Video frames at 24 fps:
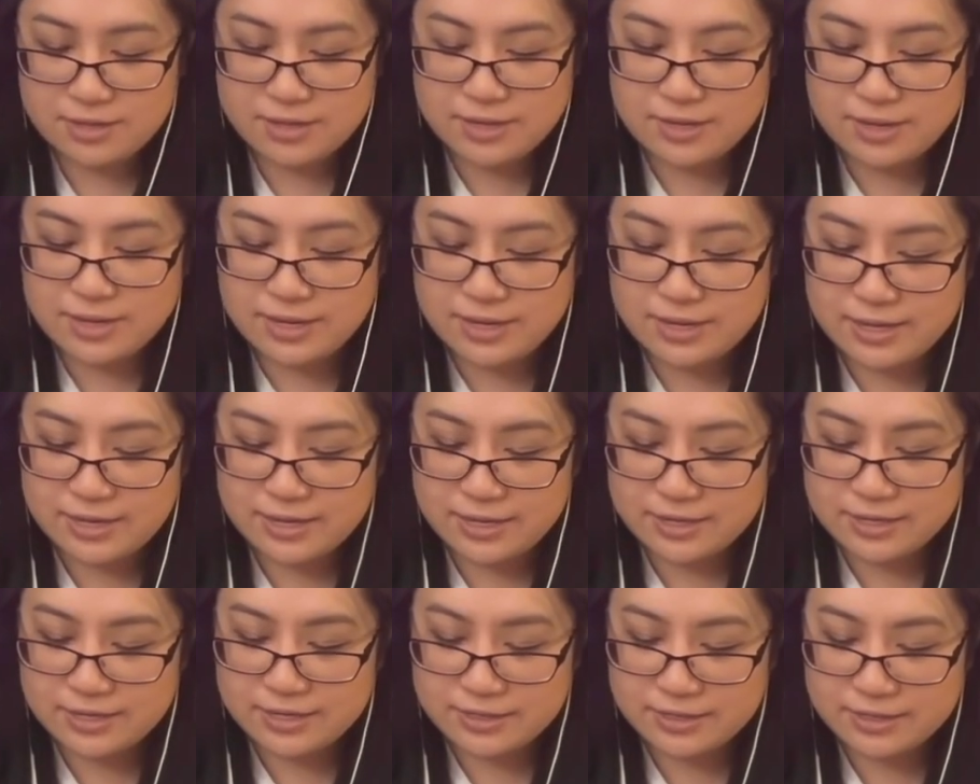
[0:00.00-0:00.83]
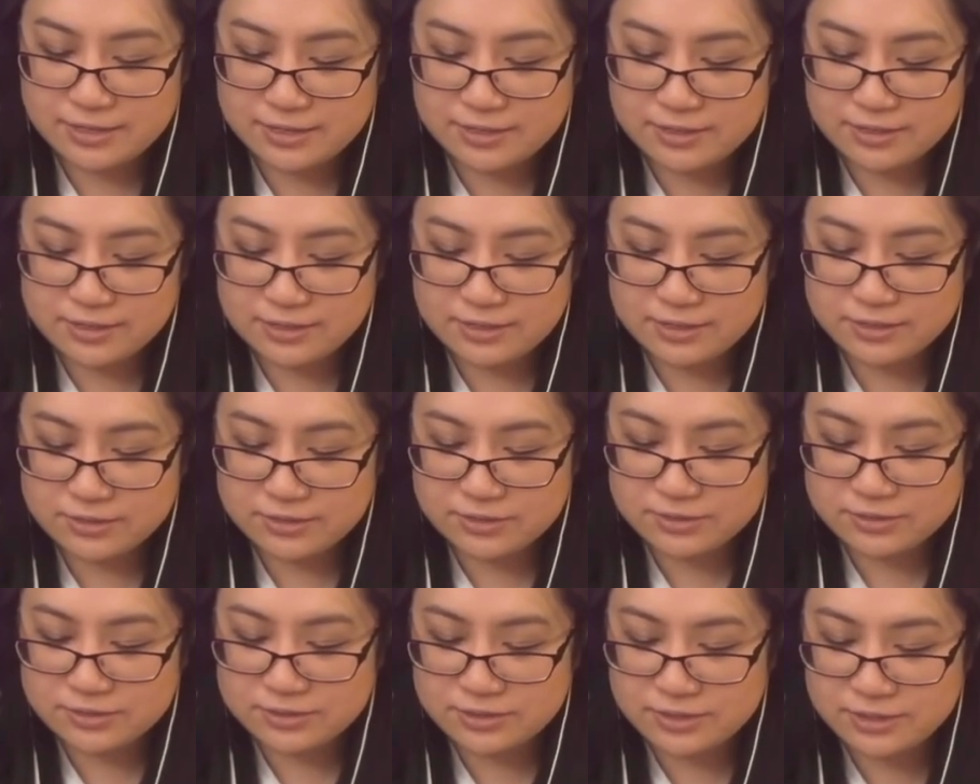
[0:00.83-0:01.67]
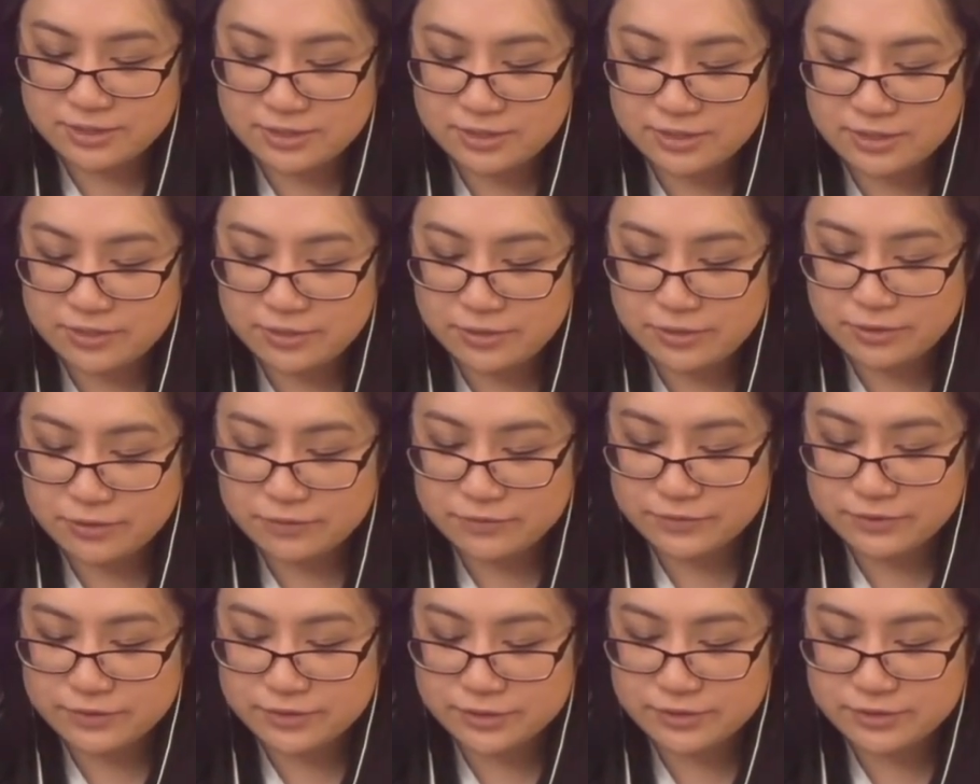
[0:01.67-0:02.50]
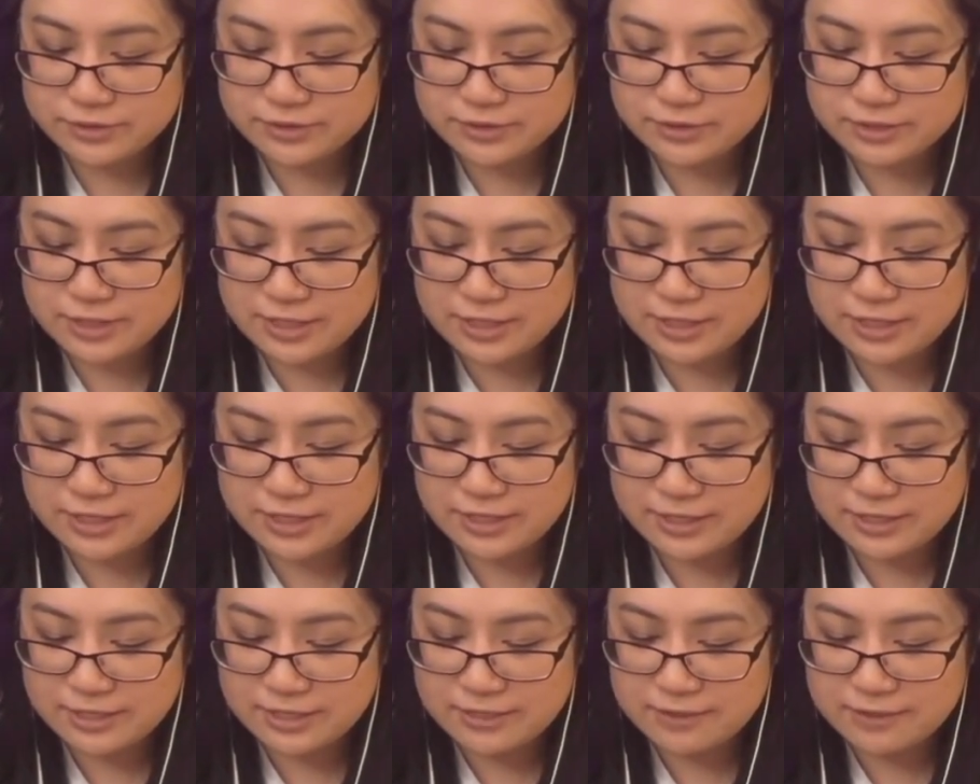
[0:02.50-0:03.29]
and little c over sine